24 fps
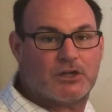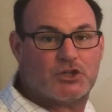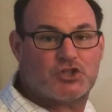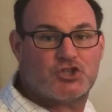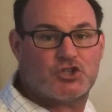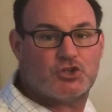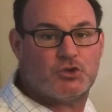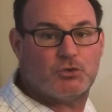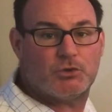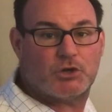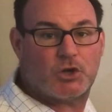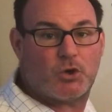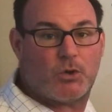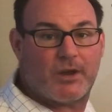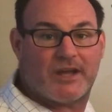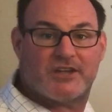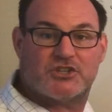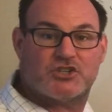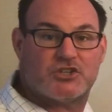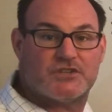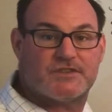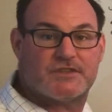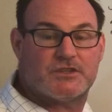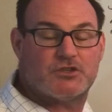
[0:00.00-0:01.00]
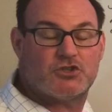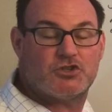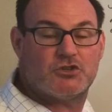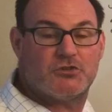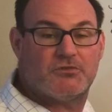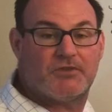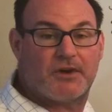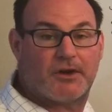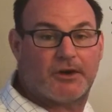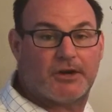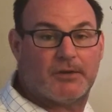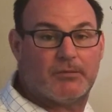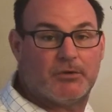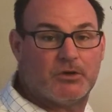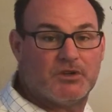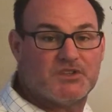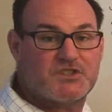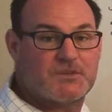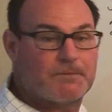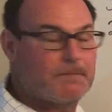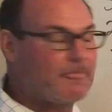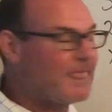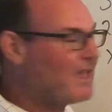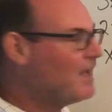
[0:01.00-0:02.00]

two equations and two variables.